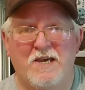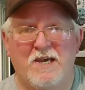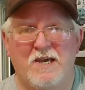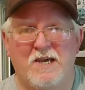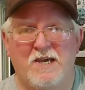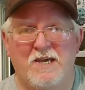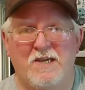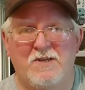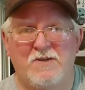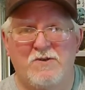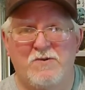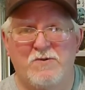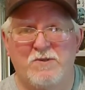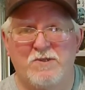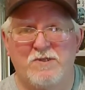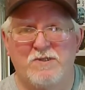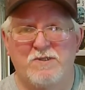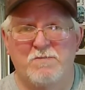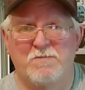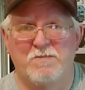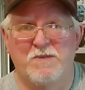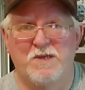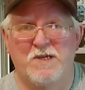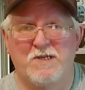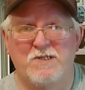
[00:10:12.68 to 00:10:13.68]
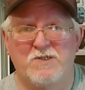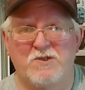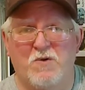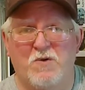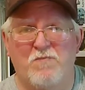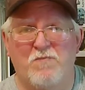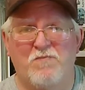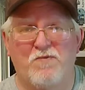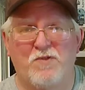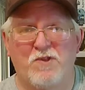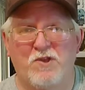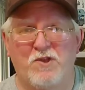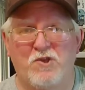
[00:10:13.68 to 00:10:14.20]
and doing some things
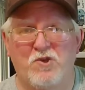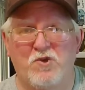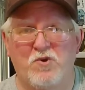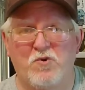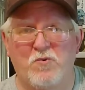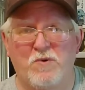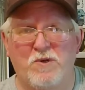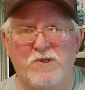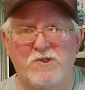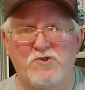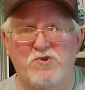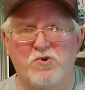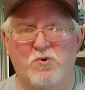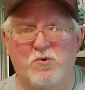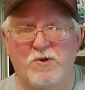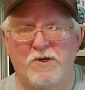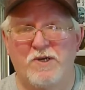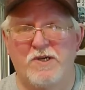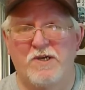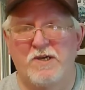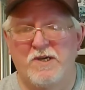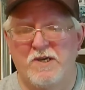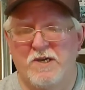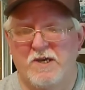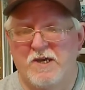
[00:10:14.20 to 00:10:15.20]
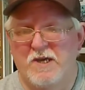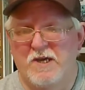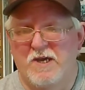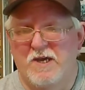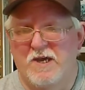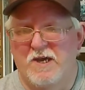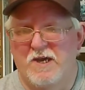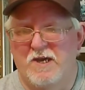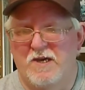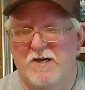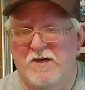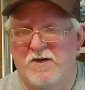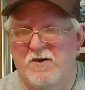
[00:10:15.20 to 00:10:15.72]
hopefully you enjoy.
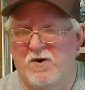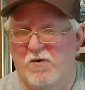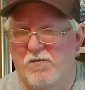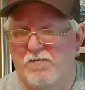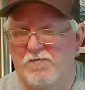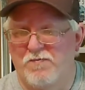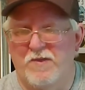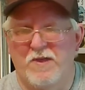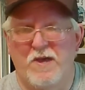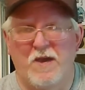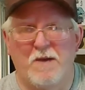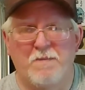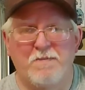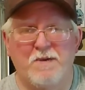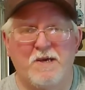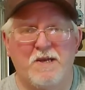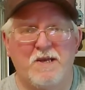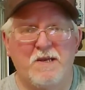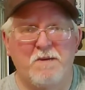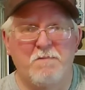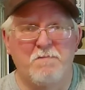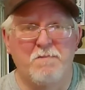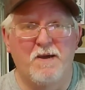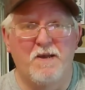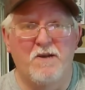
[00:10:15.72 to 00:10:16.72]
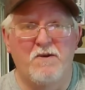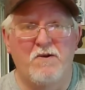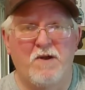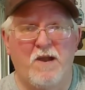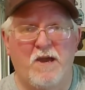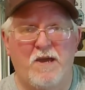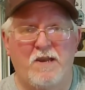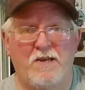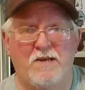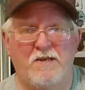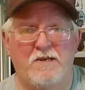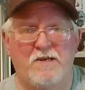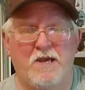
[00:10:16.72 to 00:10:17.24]
Hopefully I'm getting better
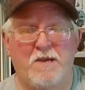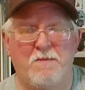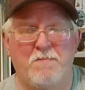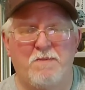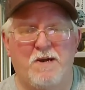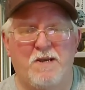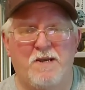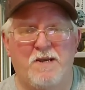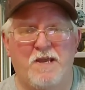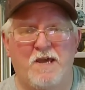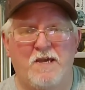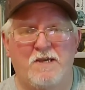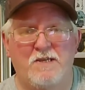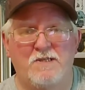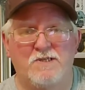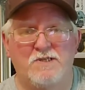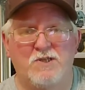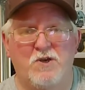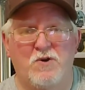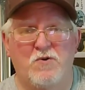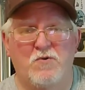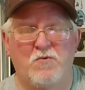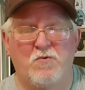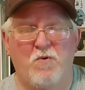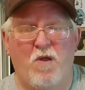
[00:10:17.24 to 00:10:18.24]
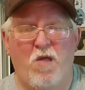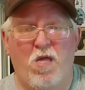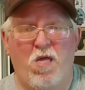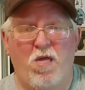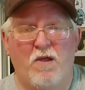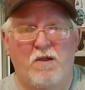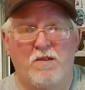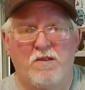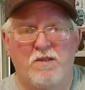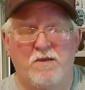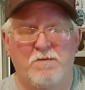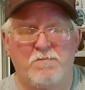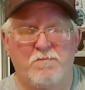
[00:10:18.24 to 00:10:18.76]
at it day by day. So
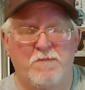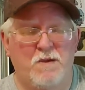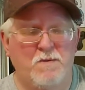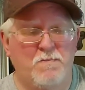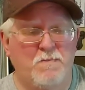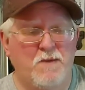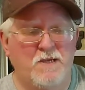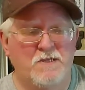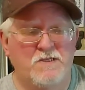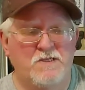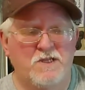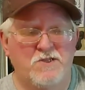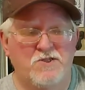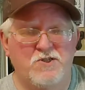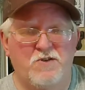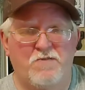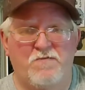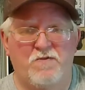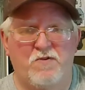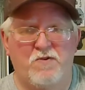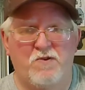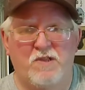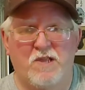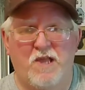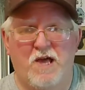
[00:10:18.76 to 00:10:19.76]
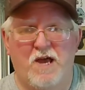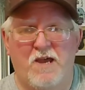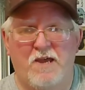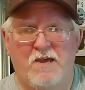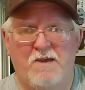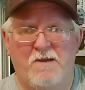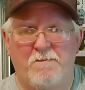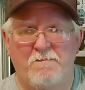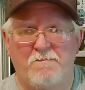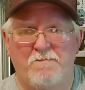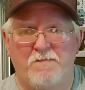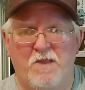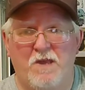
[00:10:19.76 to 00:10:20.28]
leave me a message if you'd
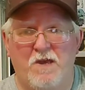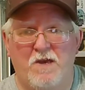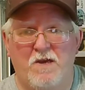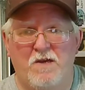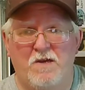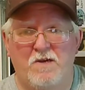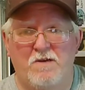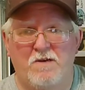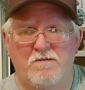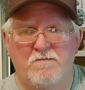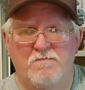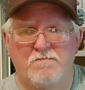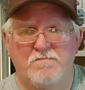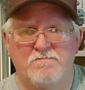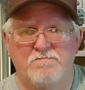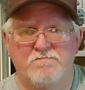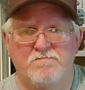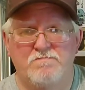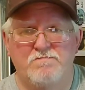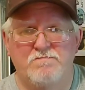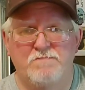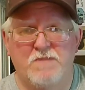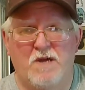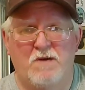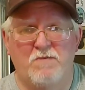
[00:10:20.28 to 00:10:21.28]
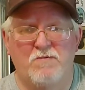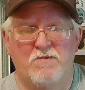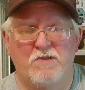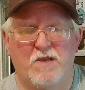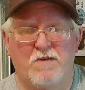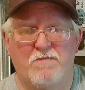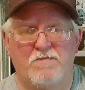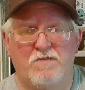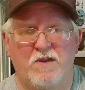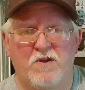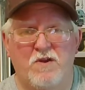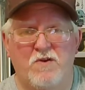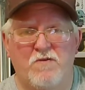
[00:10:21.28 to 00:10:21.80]
like. I would
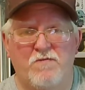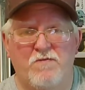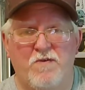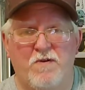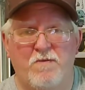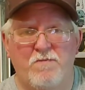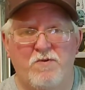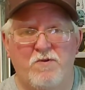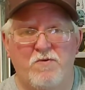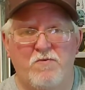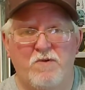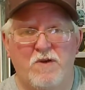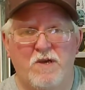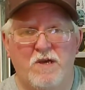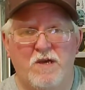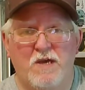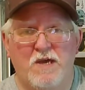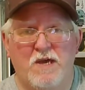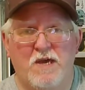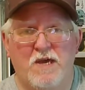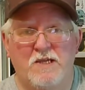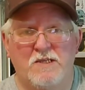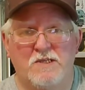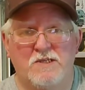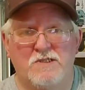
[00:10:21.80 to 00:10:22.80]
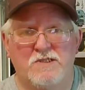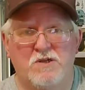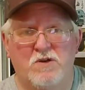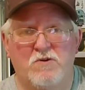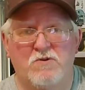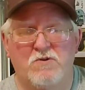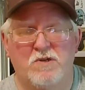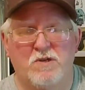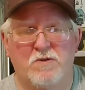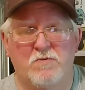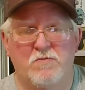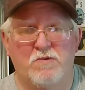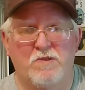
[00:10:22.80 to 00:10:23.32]
love to hear from you, and
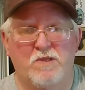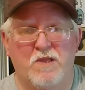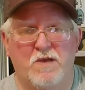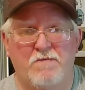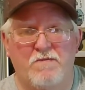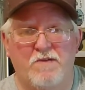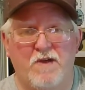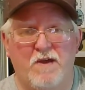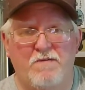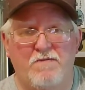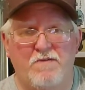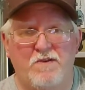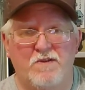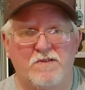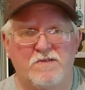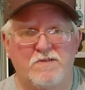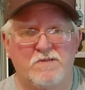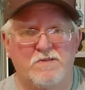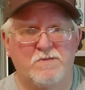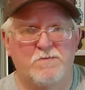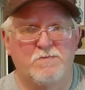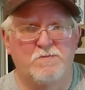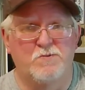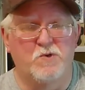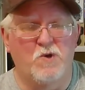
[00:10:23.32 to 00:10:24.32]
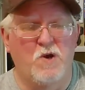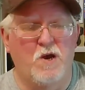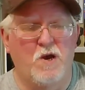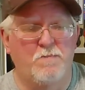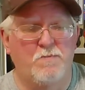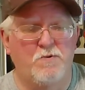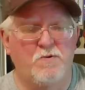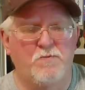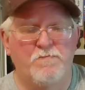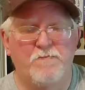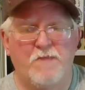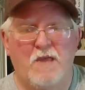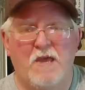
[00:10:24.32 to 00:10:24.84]
certainly would love to have you as a
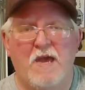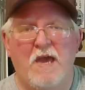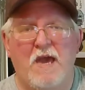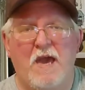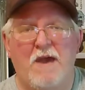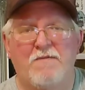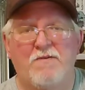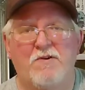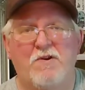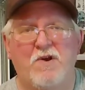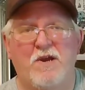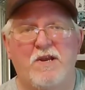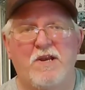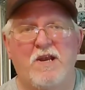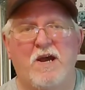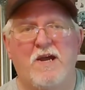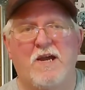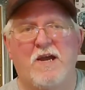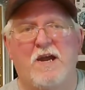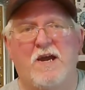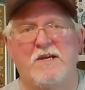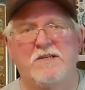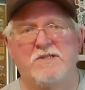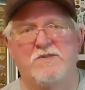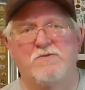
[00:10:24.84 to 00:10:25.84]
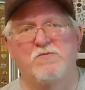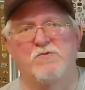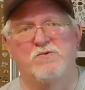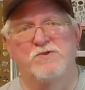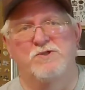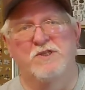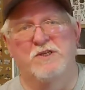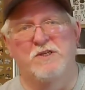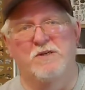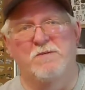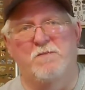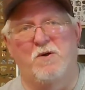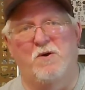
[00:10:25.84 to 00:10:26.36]
subscriber. Have a great night, guys. We'll
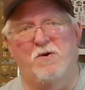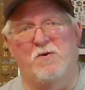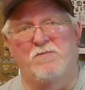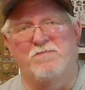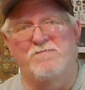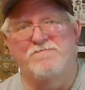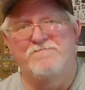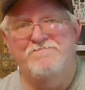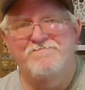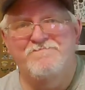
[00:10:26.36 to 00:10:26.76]
see you tomorrow.